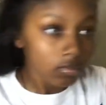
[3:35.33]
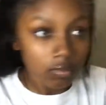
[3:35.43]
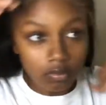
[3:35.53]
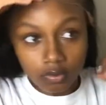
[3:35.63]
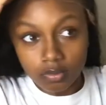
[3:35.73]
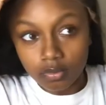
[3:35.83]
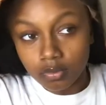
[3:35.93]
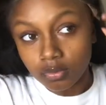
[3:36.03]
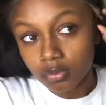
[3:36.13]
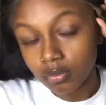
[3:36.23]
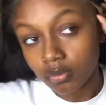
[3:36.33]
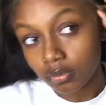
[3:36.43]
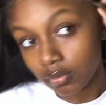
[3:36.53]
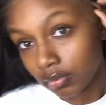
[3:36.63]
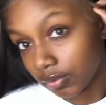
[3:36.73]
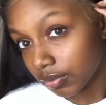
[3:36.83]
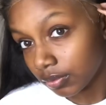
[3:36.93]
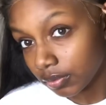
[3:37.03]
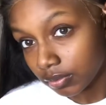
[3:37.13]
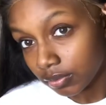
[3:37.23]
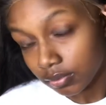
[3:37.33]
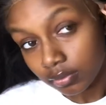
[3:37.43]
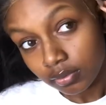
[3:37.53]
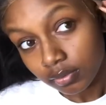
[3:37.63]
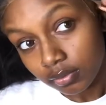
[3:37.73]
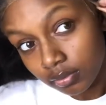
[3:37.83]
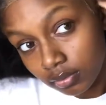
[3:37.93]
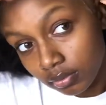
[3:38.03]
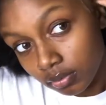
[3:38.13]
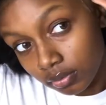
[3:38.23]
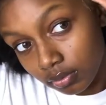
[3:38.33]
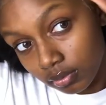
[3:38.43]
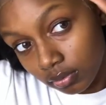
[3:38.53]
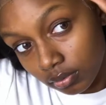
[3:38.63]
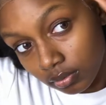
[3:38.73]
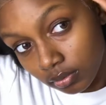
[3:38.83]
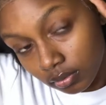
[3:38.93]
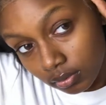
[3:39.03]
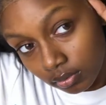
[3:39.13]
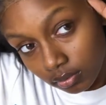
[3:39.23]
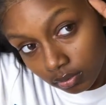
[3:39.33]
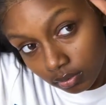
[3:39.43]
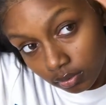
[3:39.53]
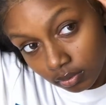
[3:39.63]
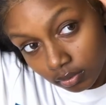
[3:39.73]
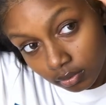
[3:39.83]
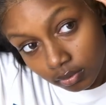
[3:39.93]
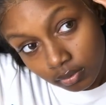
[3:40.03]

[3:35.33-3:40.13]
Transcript: Nothing is said.